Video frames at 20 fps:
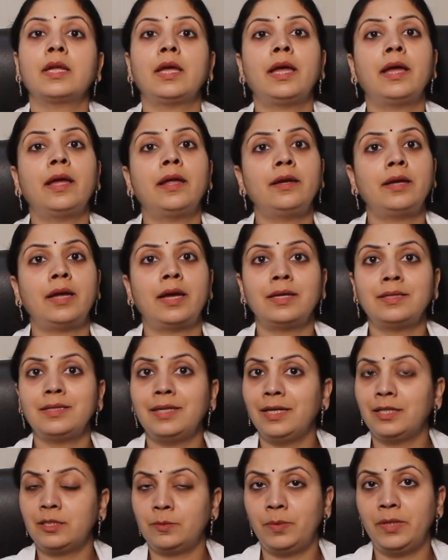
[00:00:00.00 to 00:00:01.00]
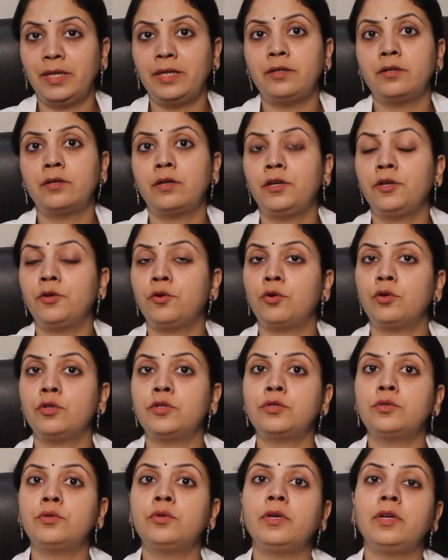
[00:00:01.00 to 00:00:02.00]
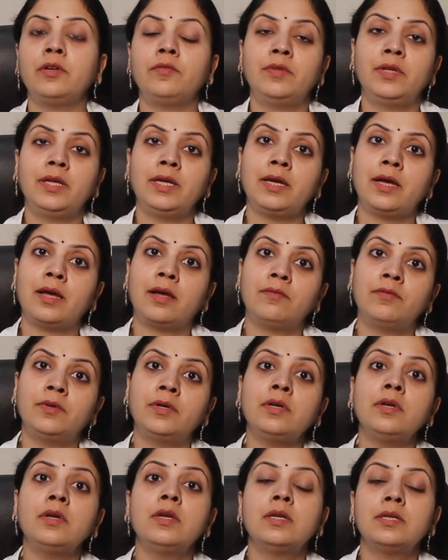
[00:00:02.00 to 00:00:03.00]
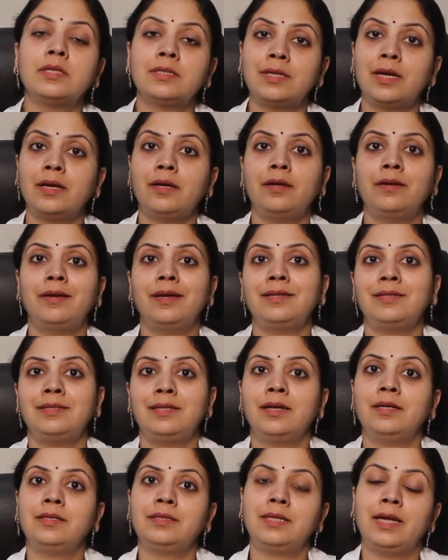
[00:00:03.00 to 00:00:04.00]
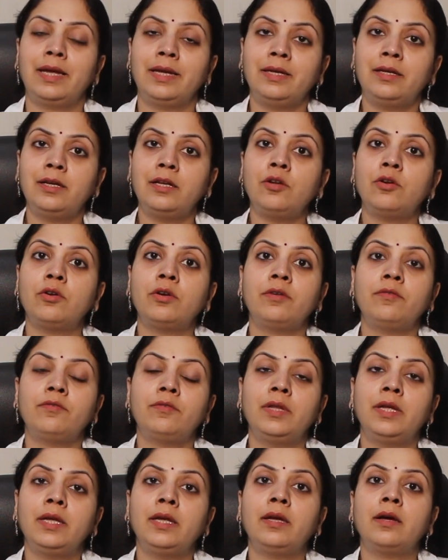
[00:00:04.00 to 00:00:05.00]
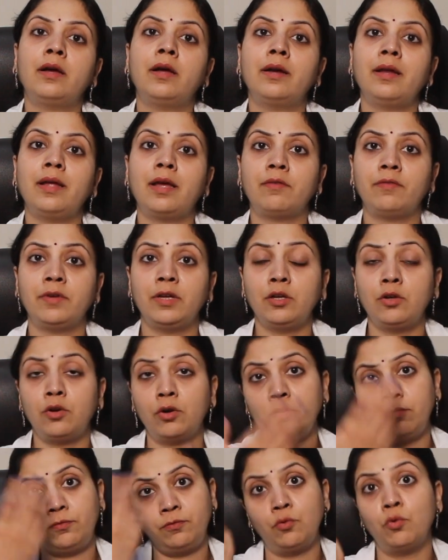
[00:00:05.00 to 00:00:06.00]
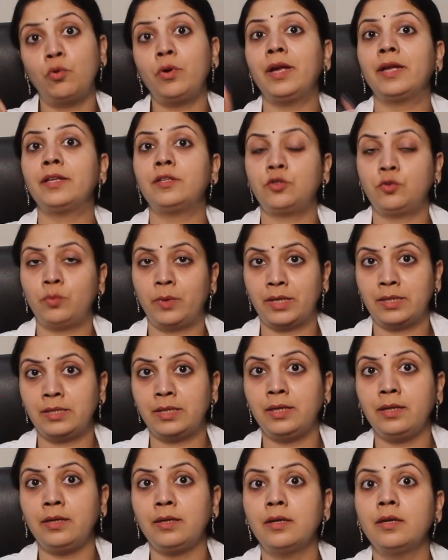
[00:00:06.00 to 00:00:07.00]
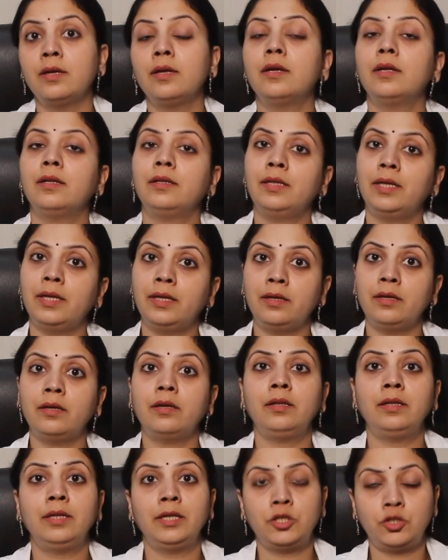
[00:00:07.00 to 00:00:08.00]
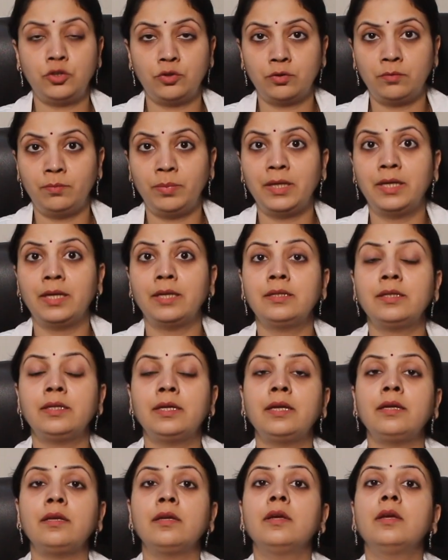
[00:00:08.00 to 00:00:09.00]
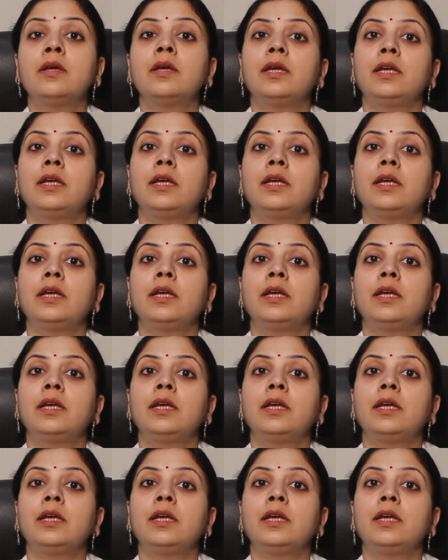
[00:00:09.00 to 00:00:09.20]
And as I explained earlier also, if they have a suck rest suck cycle, or if they are having a lot of forehead sweating, then they should be getting it.